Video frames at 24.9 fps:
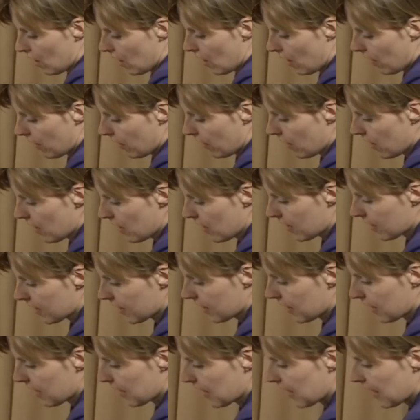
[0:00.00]
And this
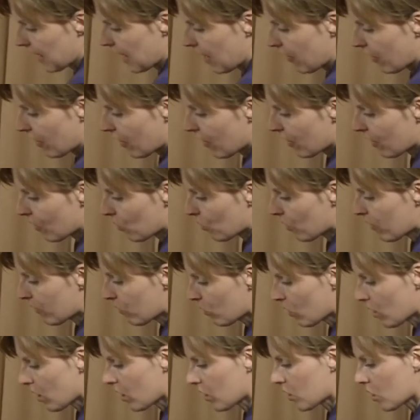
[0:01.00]
little area that we've
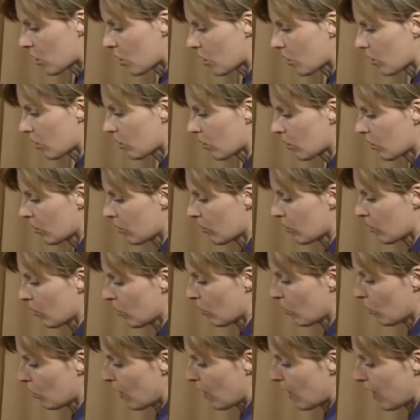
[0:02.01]
worked on
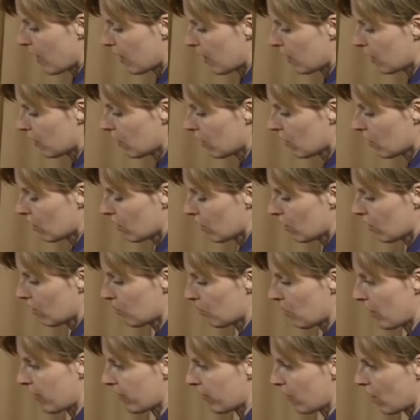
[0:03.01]
when
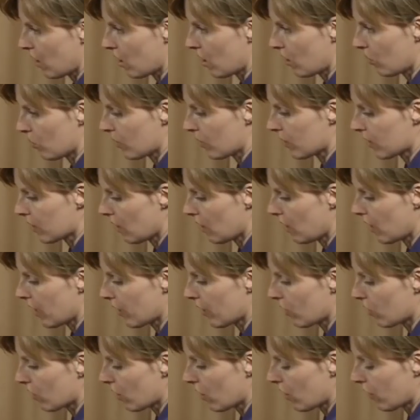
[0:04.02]
Befar was lying
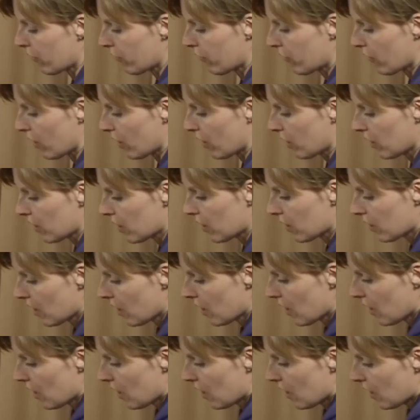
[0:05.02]
on her front,
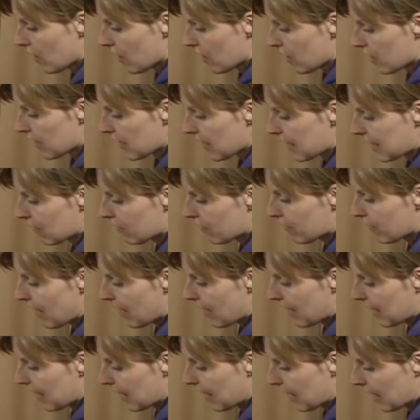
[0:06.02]
this little
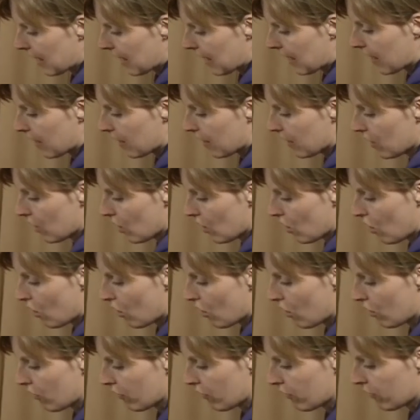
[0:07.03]
valley here
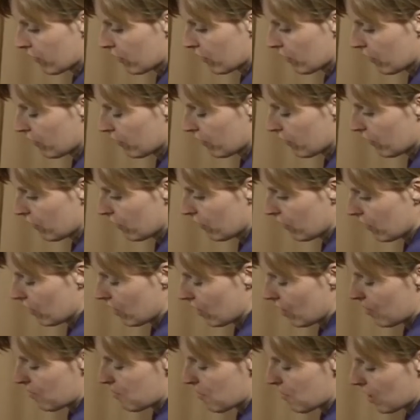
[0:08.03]
of
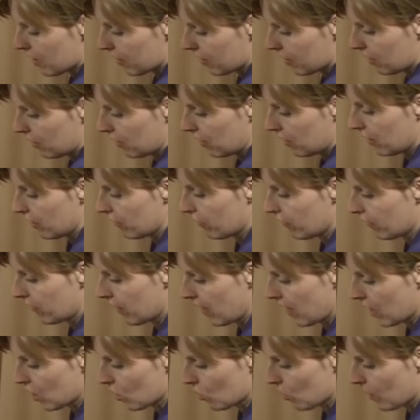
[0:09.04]
muscle and
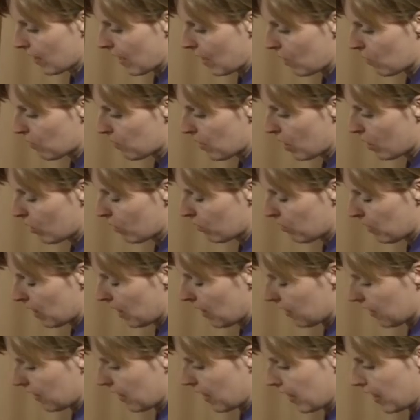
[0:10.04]
flesh without bone
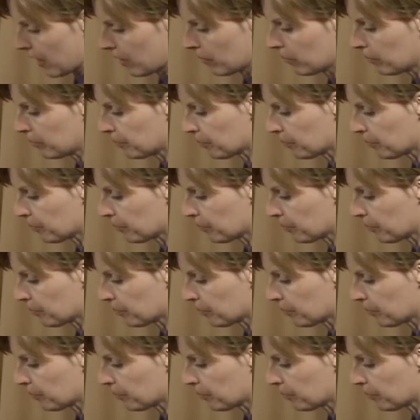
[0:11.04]
being there,